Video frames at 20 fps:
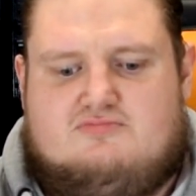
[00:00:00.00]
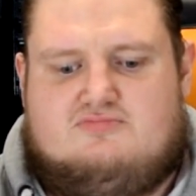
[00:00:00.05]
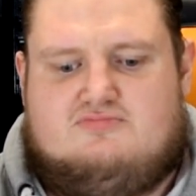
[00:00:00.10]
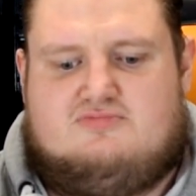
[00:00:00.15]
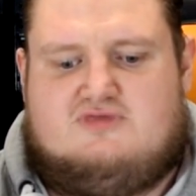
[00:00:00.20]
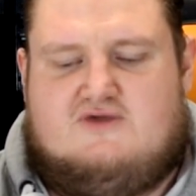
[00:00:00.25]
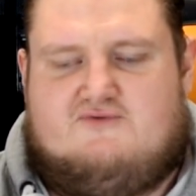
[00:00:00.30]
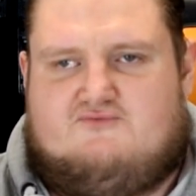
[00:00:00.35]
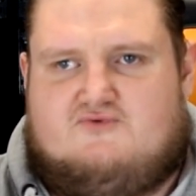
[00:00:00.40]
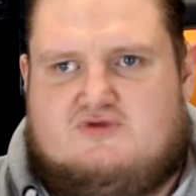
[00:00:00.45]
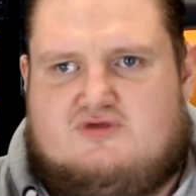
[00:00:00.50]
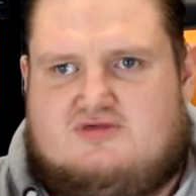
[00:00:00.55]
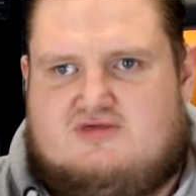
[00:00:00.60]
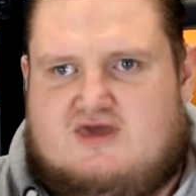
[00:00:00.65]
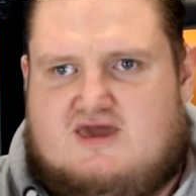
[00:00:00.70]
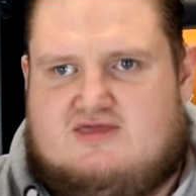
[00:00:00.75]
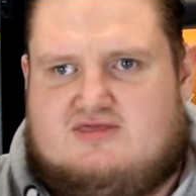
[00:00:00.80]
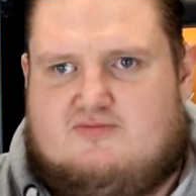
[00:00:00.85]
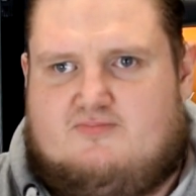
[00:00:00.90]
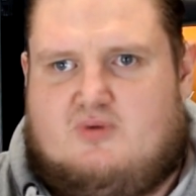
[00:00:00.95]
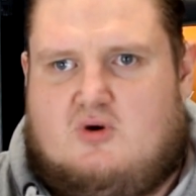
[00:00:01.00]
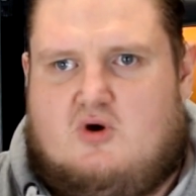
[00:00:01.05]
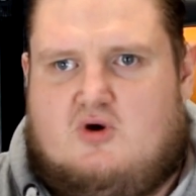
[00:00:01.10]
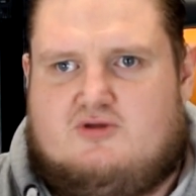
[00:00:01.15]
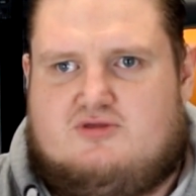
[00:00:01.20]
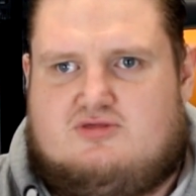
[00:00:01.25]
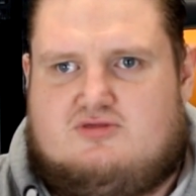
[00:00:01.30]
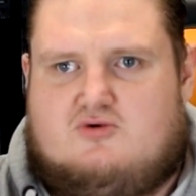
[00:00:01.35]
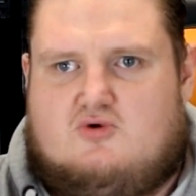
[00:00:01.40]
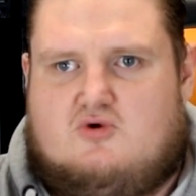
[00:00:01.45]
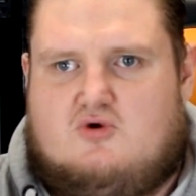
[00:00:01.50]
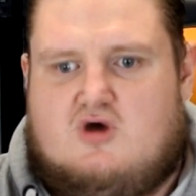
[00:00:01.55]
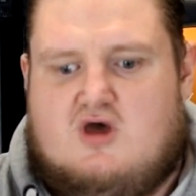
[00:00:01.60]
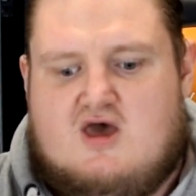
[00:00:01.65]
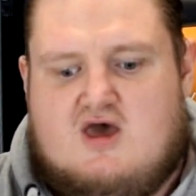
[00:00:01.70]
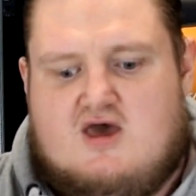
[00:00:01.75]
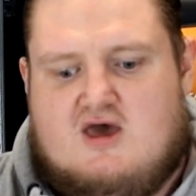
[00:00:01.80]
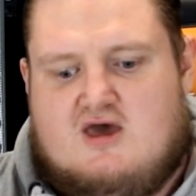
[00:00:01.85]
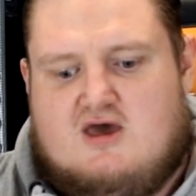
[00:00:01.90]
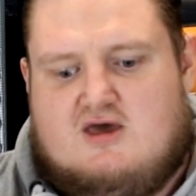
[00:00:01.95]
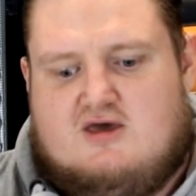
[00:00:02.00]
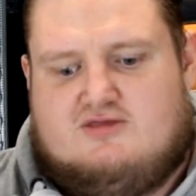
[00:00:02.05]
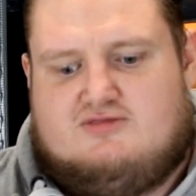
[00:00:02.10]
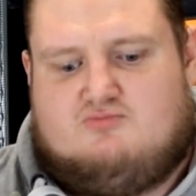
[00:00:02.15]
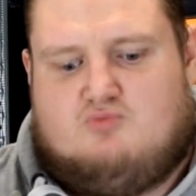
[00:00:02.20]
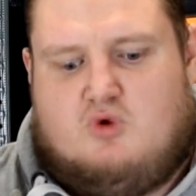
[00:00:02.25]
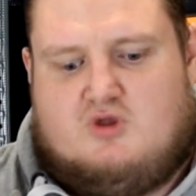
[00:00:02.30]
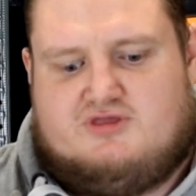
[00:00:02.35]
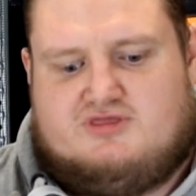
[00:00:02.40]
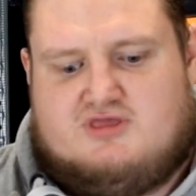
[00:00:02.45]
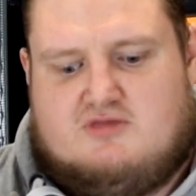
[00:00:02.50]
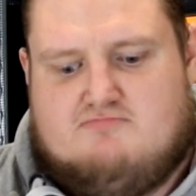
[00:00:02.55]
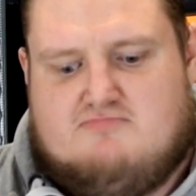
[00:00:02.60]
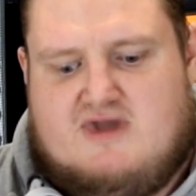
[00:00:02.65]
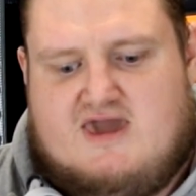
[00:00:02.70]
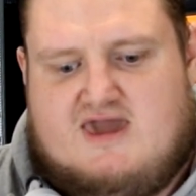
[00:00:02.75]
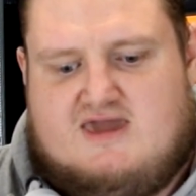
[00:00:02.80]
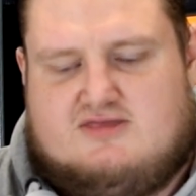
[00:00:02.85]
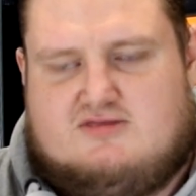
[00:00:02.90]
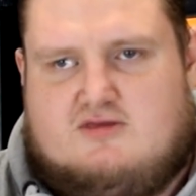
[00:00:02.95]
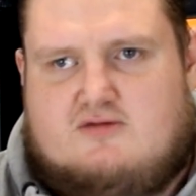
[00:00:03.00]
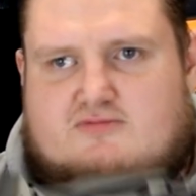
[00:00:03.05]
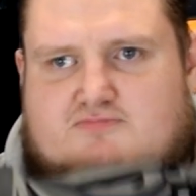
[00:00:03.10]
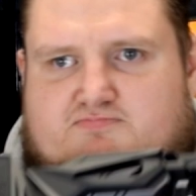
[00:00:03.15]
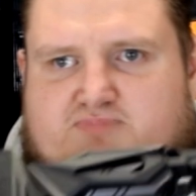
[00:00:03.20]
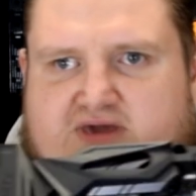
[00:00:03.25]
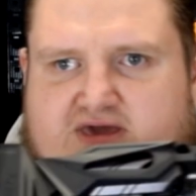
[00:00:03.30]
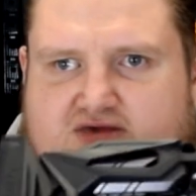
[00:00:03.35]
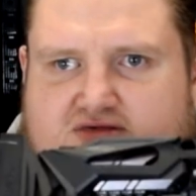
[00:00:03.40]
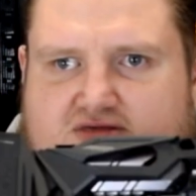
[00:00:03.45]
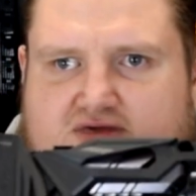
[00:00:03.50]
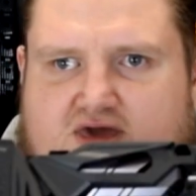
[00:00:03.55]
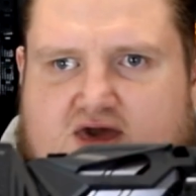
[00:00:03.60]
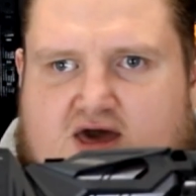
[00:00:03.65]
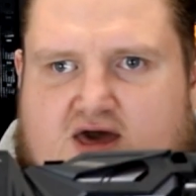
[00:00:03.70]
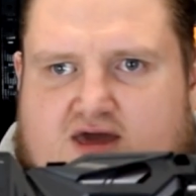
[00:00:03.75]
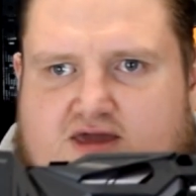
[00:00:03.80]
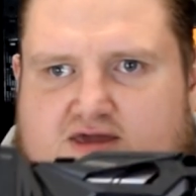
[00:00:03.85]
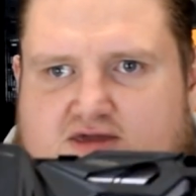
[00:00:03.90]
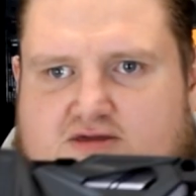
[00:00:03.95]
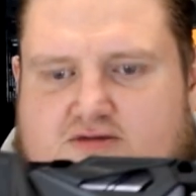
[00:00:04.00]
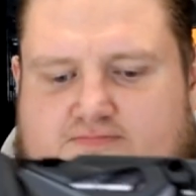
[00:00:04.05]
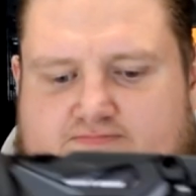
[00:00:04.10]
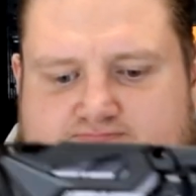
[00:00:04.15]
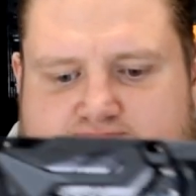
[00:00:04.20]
different SATA ports, so the main PCI